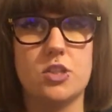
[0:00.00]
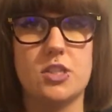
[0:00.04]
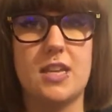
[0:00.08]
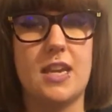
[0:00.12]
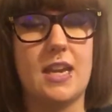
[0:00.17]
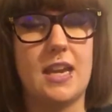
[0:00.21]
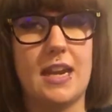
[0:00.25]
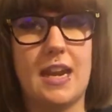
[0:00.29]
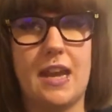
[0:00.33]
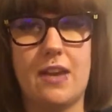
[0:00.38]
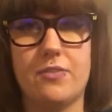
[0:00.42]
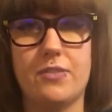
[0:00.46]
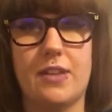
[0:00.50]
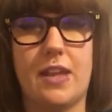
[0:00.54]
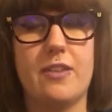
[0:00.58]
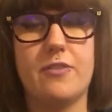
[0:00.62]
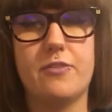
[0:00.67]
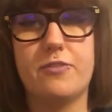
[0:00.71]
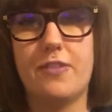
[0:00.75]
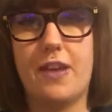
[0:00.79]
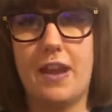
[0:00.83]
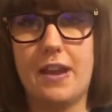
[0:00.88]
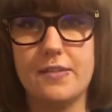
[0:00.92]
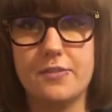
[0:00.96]
So you can have like
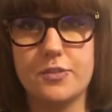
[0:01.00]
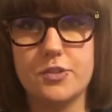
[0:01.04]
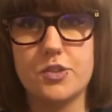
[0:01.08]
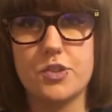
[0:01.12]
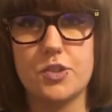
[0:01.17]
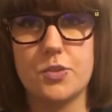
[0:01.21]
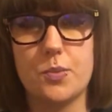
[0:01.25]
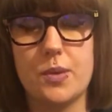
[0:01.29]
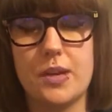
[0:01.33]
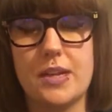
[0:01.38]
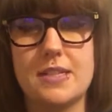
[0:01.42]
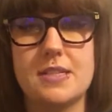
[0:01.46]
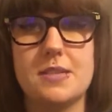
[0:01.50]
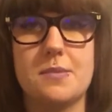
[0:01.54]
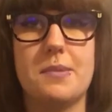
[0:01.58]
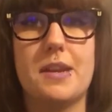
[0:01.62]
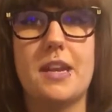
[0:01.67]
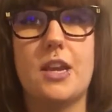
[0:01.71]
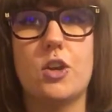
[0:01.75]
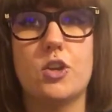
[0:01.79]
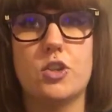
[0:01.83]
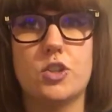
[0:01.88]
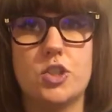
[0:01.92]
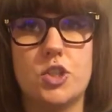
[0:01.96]
five hundred words a
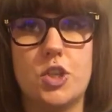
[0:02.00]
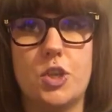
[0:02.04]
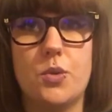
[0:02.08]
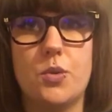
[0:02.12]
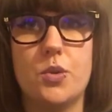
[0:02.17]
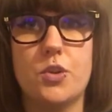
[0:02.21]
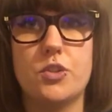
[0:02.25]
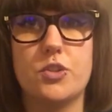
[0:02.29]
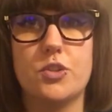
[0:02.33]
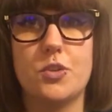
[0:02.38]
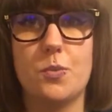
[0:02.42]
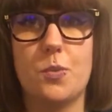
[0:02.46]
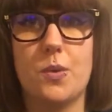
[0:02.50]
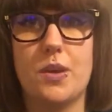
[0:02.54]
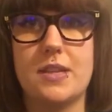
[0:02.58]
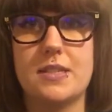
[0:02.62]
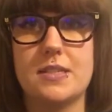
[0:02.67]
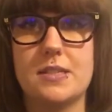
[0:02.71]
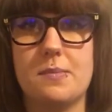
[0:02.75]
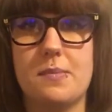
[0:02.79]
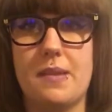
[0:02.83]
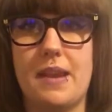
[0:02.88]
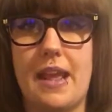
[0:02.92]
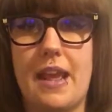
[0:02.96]
minute or two hundred
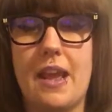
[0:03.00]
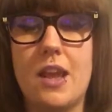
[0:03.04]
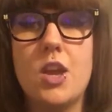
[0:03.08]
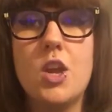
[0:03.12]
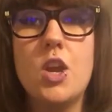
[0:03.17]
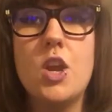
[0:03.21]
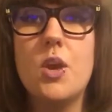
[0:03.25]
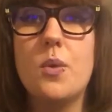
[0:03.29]
words a minute,